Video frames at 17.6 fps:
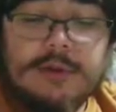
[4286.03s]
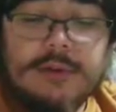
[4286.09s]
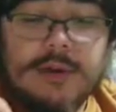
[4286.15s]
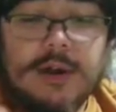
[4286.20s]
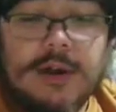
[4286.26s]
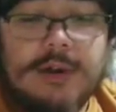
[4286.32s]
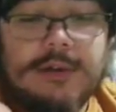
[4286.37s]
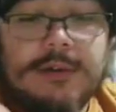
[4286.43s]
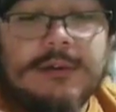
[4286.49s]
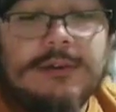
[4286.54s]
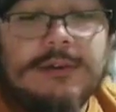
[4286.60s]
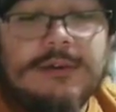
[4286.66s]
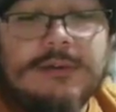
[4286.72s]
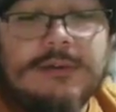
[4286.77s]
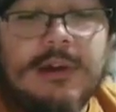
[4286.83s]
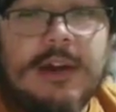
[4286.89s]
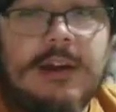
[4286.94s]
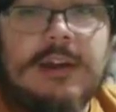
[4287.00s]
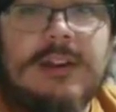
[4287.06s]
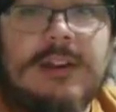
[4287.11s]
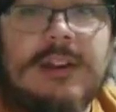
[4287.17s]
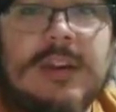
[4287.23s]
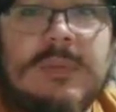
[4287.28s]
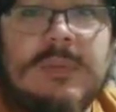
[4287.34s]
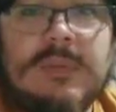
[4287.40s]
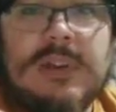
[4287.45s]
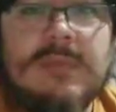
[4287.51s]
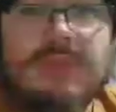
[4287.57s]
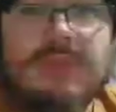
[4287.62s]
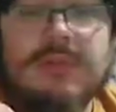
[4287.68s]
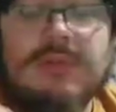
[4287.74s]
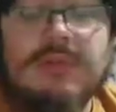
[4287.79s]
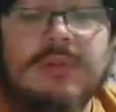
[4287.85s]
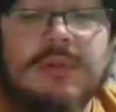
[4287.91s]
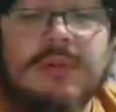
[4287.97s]
Are you drawing
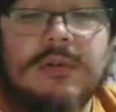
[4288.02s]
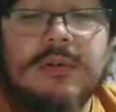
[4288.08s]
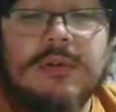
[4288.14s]
people